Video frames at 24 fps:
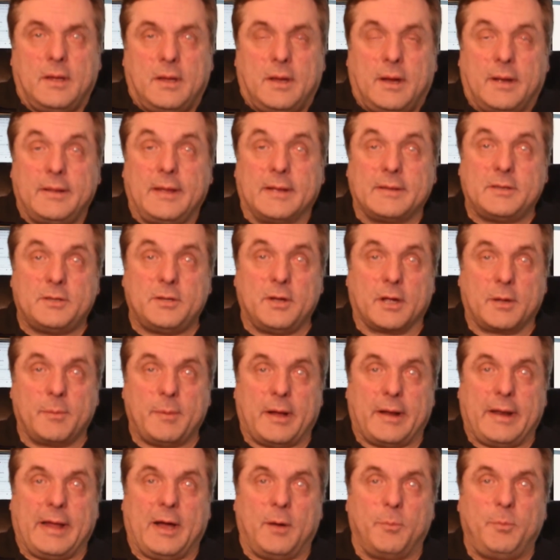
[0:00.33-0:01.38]
I'd like to talk
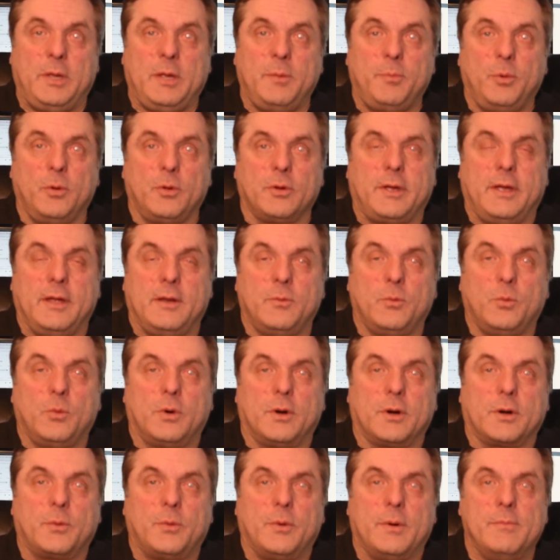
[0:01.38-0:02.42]
about how people can
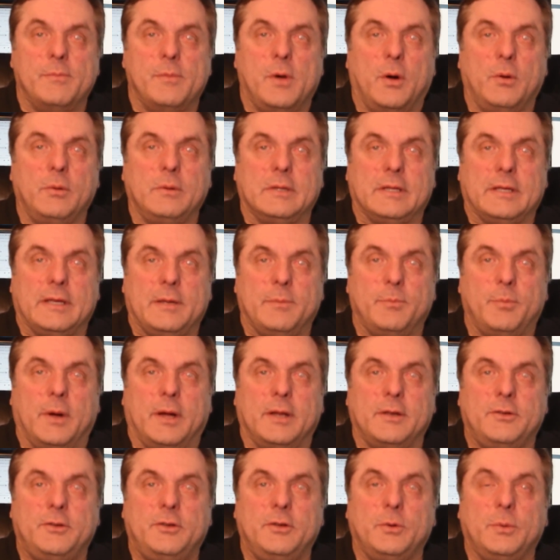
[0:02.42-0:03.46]
work remotely
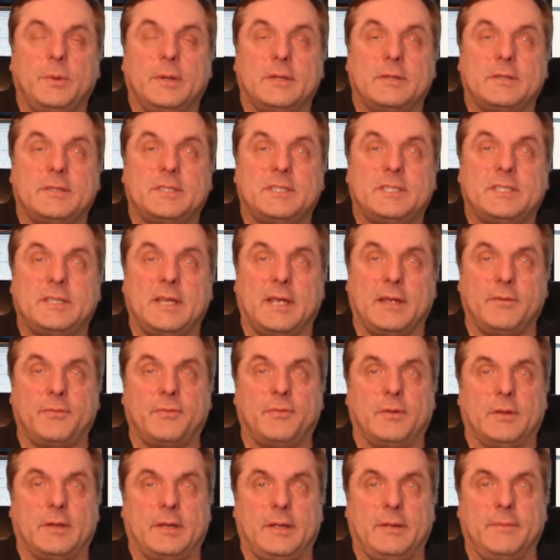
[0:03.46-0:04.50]
but do it
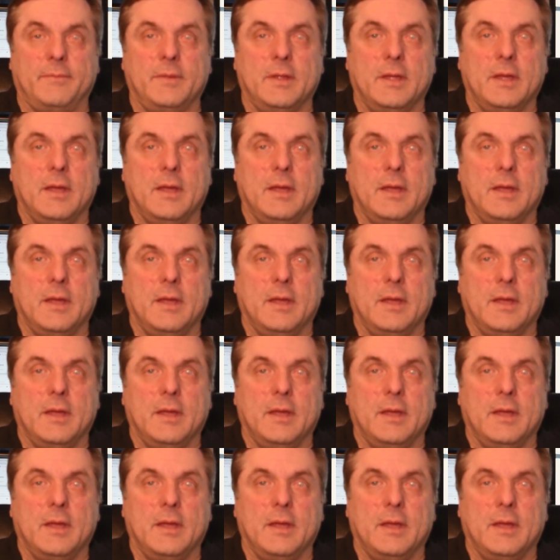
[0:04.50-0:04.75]
safely.